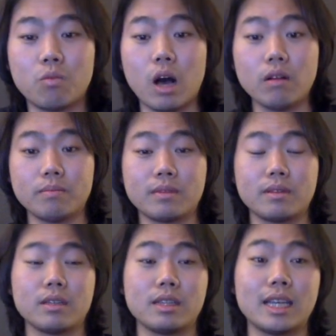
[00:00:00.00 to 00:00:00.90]
Well,
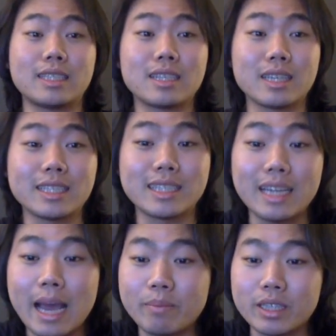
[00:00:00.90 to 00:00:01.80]
let's look at
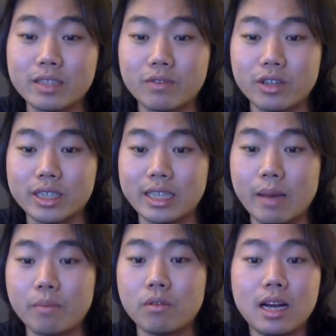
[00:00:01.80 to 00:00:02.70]
Synaptics for an
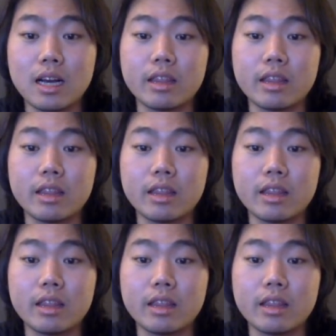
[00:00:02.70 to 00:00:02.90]
example.